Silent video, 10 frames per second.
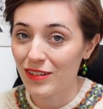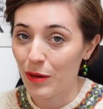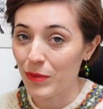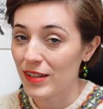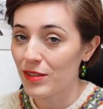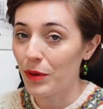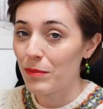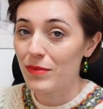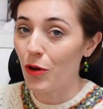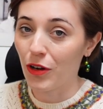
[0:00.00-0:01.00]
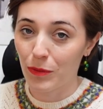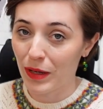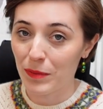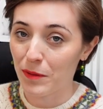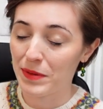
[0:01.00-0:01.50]
company, so I'm not going to be
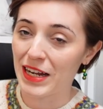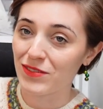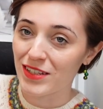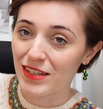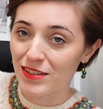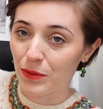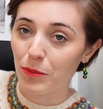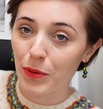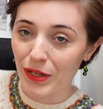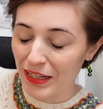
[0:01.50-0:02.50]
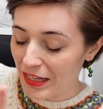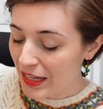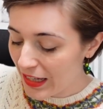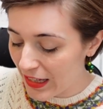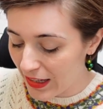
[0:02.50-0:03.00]
able to pronounce it, so I'll put it
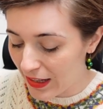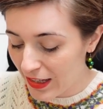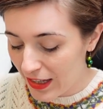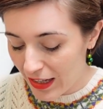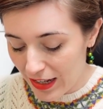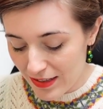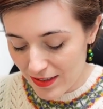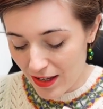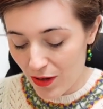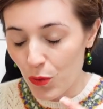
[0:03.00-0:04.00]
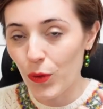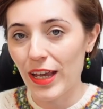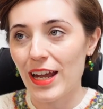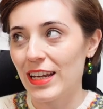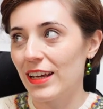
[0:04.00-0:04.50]
here. It's
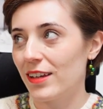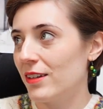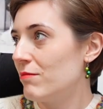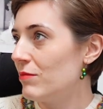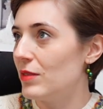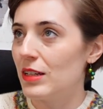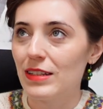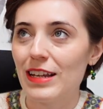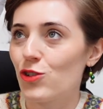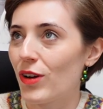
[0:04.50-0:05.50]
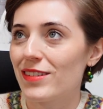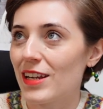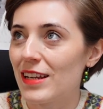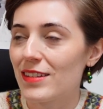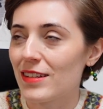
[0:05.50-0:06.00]
organic, it
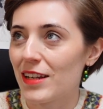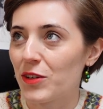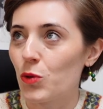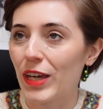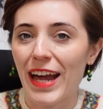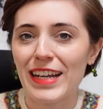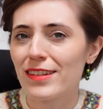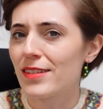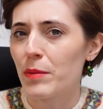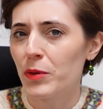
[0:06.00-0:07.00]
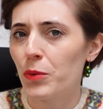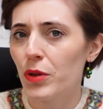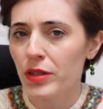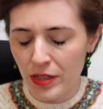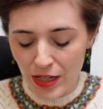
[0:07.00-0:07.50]
translates as like organic summer
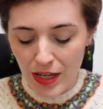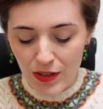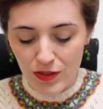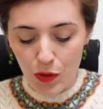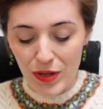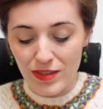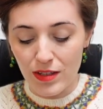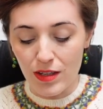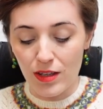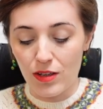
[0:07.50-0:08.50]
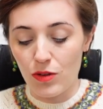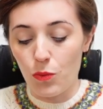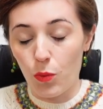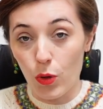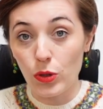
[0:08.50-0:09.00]
wool. So it's a
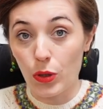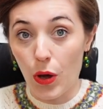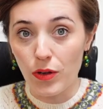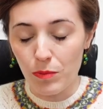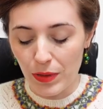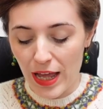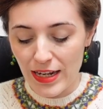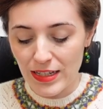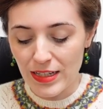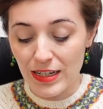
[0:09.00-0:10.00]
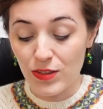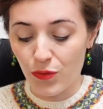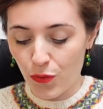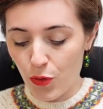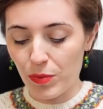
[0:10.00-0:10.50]
wool cotton blend. It's a
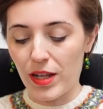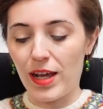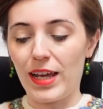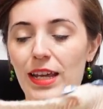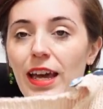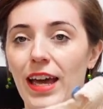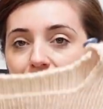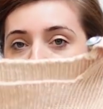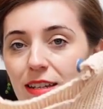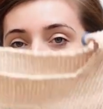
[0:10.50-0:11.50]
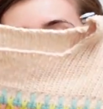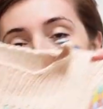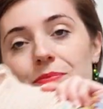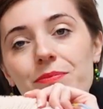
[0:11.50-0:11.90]
4-ply, and